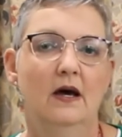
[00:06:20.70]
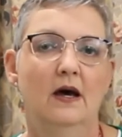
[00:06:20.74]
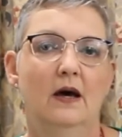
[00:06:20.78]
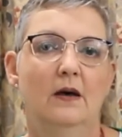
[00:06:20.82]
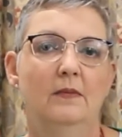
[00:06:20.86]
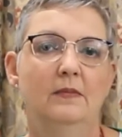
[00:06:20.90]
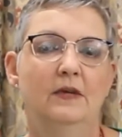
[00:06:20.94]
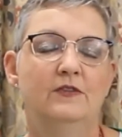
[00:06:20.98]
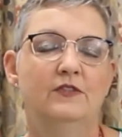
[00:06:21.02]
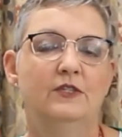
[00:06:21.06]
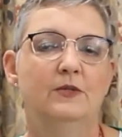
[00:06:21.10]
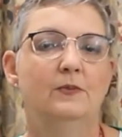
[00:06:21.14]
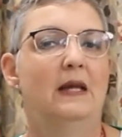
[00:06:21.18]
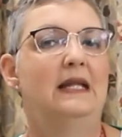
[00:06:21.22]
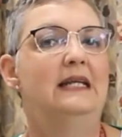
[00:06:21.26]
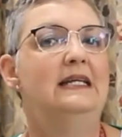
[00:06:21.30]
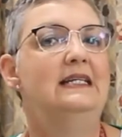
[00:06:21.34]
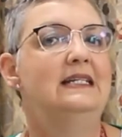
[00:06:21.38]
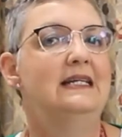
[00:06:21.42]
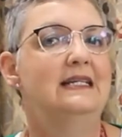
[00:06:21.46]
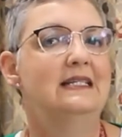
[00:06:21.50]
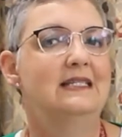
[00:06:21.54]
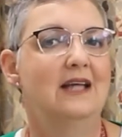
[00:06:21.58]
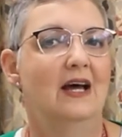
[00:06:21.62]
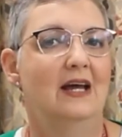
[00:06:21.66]
If somebody
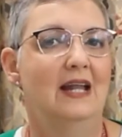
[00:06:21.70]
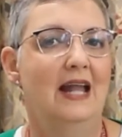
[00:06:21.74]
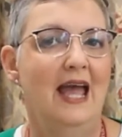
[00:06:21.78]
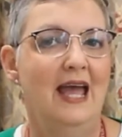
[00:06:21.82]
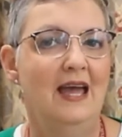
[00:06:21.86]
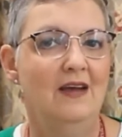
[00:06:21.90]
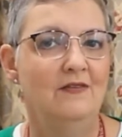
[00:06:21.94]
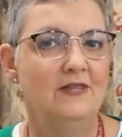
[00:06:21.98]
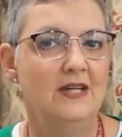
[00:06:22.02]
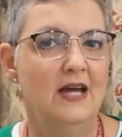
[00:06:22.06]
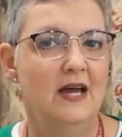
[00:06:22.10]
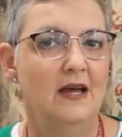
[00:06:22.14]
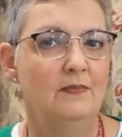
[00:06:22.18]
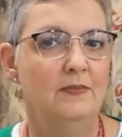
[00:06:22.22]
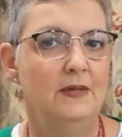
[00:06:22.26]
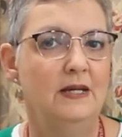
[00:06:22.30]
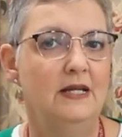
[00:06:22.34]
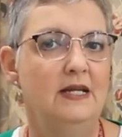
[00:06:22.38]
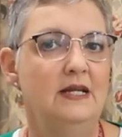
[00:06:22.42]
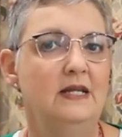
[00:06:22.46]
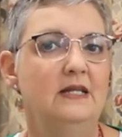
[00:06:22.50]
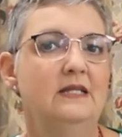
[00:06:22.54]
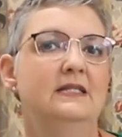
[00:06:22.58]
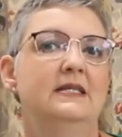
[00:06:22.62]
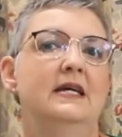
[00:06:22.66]
does not have
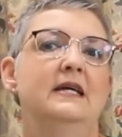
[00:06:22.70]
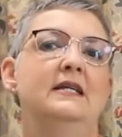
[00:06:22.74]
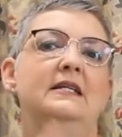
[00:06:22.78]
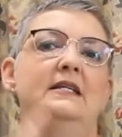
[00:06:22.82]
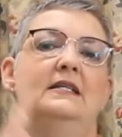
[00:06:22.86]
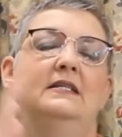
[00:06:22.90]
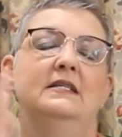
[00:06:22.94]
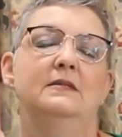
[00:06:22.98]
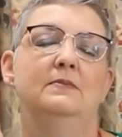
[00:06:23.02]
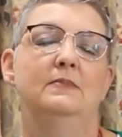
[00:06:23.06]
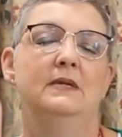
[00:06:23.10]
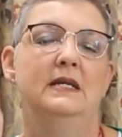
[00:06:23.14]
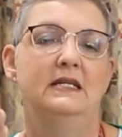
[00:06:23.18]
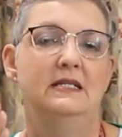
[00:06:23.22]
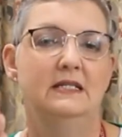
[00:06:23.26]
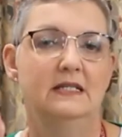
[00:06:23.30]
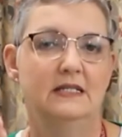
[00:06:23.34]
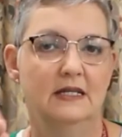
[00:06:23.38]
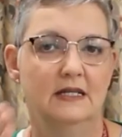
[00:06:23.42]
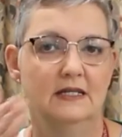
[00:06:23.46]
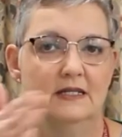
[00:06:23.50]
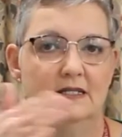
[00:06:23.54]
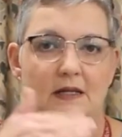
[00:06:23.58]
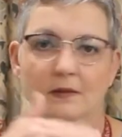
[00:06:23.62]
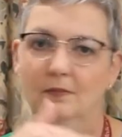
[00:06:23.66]
diabetes, that needs to be
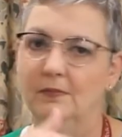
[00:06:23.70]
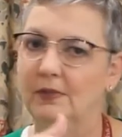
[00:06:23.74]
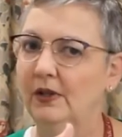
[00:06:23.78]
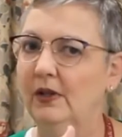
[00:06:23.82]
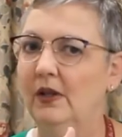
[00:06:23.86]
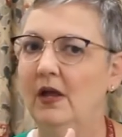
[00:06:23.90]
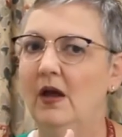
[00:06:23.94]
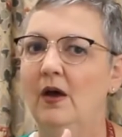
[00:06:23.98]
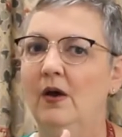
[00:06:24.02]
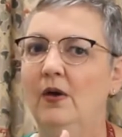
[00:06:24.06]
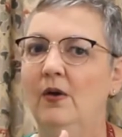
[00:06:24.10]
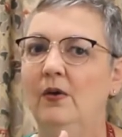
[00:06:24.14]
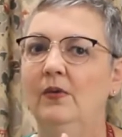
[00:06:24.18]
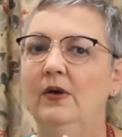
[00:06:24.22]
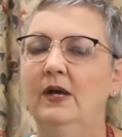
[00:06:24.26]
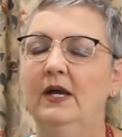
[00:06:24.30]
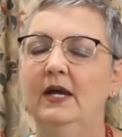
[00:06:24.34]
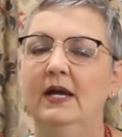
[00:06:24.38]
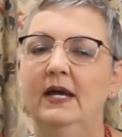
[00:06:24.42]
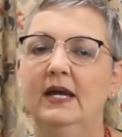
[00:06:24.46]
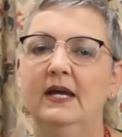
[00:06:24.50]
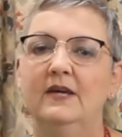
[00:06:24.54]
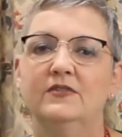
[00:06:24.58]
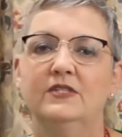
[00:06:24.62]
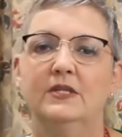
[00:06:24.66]
6 and below.
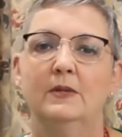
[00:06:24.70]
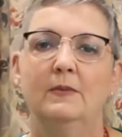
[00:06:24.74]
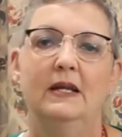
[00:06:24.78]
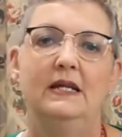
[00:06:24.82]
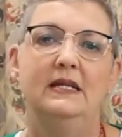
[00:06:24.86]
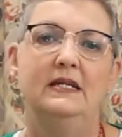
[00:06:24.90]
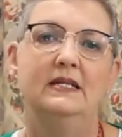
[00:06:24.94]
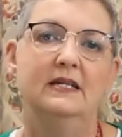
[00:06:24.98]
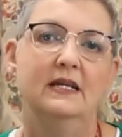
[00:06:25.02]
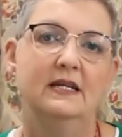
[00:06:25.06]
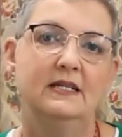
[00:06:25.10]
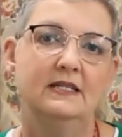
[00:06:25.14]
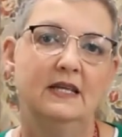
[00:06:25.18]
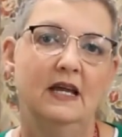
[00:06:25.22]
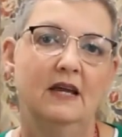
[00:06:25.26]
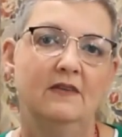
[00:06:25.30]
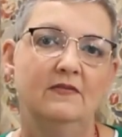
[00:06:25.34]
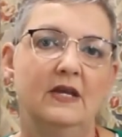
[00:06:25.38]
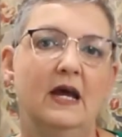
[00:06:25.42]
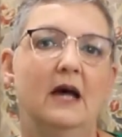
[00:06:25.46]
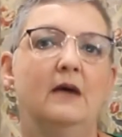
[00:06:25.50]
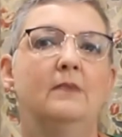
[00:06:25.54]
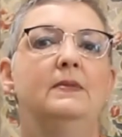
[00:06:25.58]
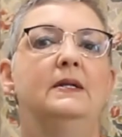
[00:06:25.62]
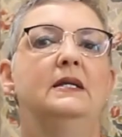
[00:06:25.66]
If somebody does
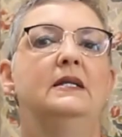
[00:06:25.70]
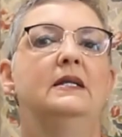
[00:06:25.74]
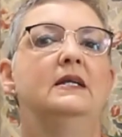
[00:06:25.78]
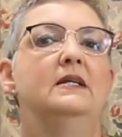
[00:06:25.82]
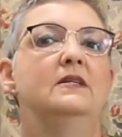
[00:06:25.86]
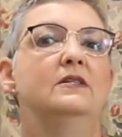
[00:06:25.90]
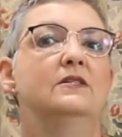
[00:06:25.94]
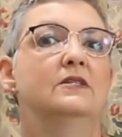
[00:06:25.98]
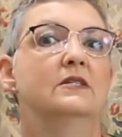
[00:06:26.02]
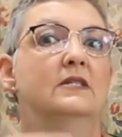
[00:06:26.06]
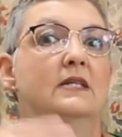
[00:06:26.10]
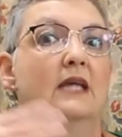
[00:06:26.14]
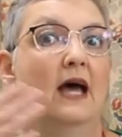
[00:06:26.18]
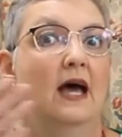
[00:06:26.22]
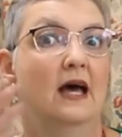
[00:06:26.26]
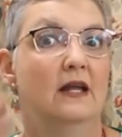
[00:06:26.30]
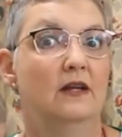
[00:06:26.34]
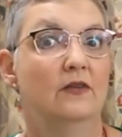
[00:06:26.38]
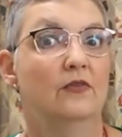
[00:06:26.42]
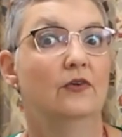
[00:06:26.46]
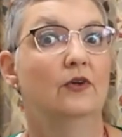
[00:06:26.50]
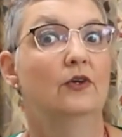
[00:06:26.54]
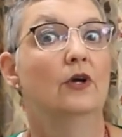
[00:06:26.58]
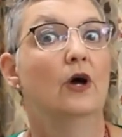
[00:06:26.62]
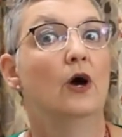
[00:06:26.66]
have diabetes,
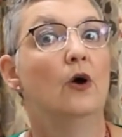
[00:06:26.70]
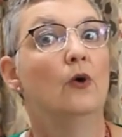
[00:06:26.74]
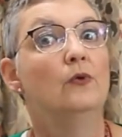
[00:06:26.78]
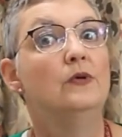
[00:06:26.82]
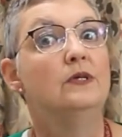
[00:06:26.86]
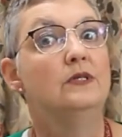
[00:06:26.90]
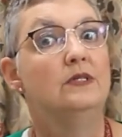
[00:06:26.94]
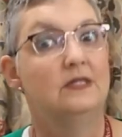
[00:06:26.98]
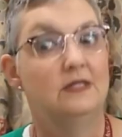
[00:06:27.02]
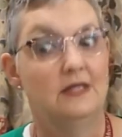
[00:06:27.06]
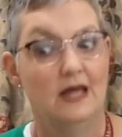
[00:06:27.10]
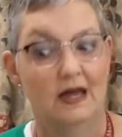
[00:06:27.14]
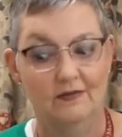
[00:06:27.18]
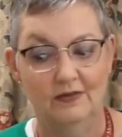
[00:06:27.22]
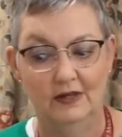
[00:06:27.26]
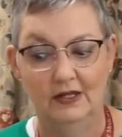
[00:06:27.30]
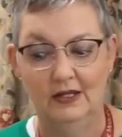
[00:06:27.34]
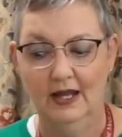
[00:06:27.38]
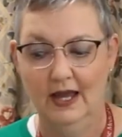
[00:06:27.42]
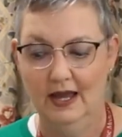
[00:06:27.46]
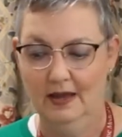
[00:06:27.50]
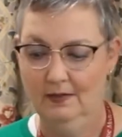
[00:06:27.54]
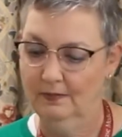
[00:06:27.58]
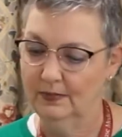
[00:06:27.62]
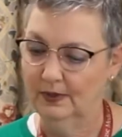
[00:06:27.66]
kind of their goal is
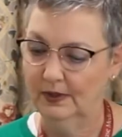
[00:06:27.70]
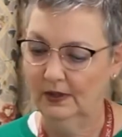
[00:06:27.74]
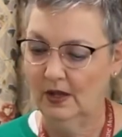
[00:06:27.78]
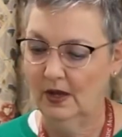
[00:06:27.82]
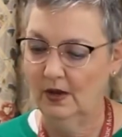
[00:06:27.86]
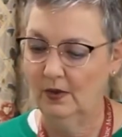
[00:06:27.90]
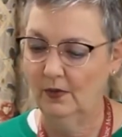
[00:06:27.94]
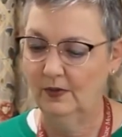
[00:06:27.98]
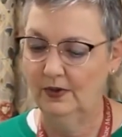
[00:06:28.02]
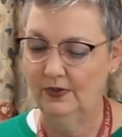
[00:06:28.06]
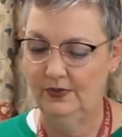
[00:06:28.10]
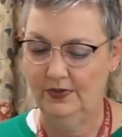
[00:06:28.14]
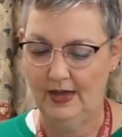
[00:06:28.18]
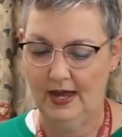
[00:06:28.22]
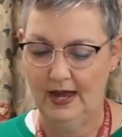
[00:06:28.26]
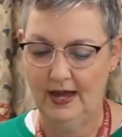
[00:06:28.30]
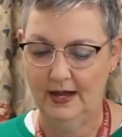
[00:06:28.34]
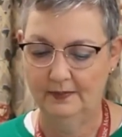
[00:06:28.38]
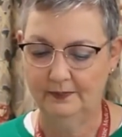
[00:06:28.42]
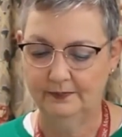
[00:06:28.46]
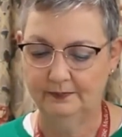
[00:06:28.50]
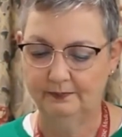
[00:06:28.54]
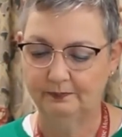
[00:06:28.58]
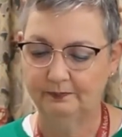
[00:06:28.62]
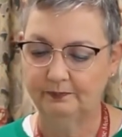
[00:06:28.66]
7 and below with
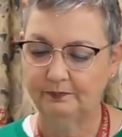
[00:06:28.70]
that.